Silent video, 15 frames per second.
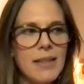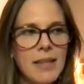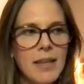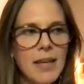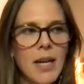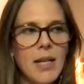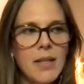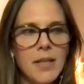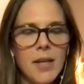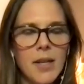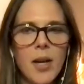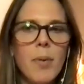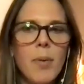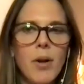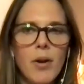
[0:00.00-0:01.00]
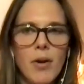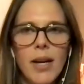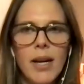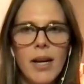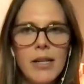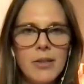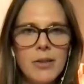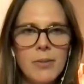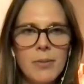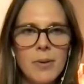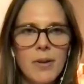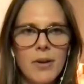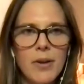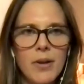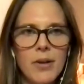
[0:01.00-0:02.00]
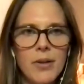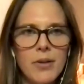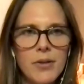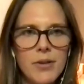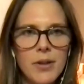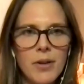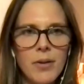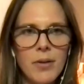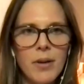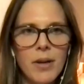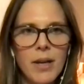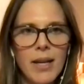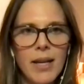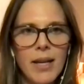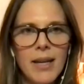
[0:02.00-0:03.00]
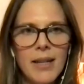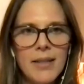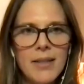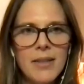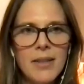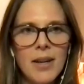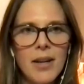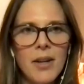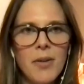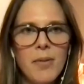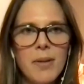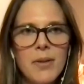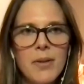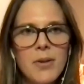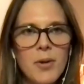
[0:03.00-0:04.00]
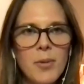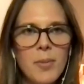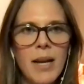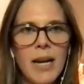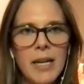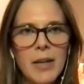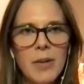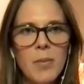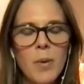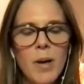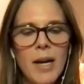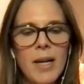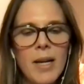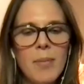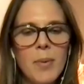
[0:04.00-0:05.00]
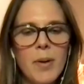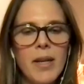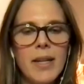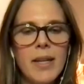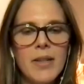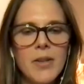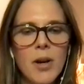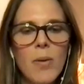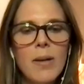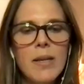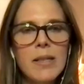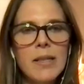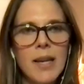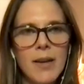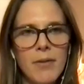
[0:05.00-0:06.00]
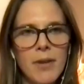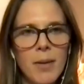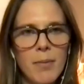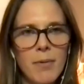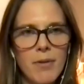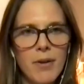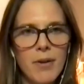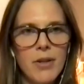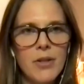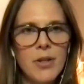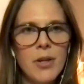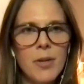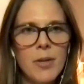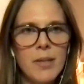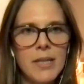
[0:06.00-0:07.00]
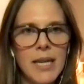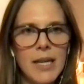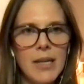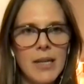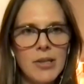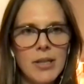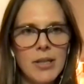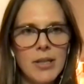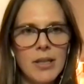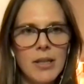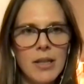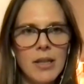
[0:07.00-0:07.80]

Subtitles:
that as a communication with her. So it's not always so black and white, but it's always left up for interpretation.